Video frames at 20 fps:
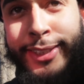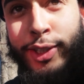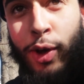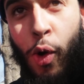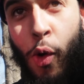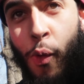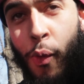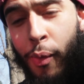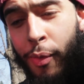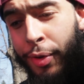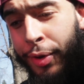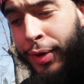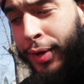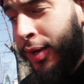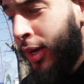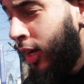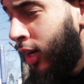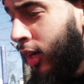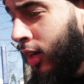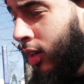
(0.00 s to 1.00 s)
tow,
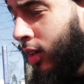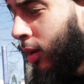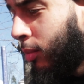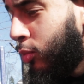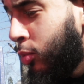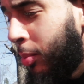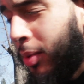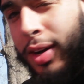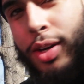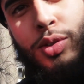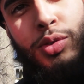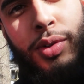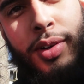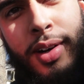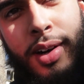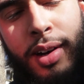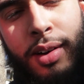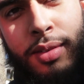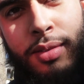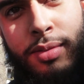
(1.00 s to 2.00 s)
come to my house
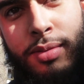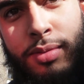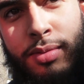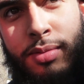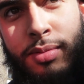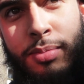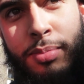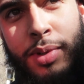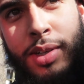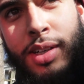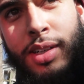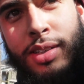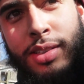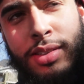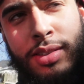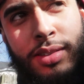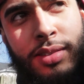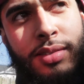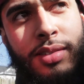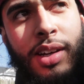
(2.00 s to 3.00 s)
right now because
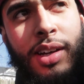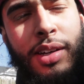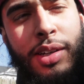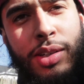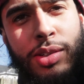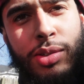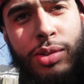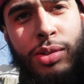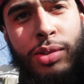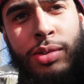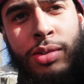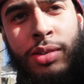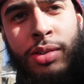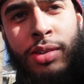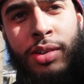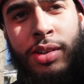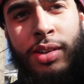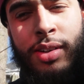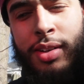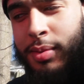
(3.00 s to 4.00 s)
I need you.
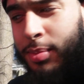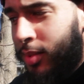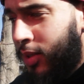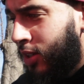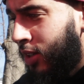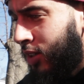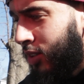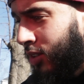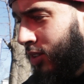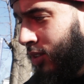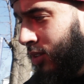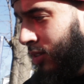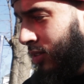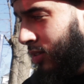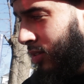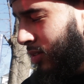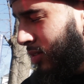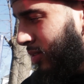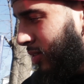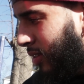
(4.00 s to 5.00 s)
Because
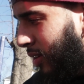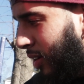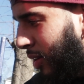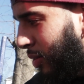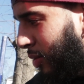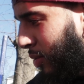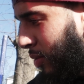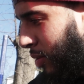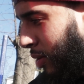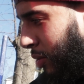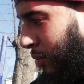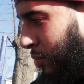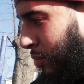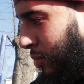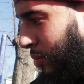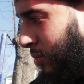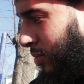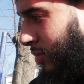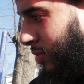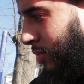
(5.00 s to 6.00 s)
I don't know how
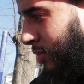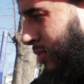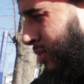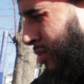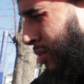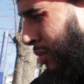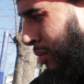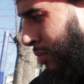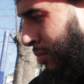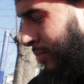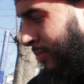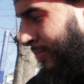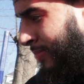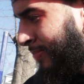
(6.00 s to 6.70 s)
to, so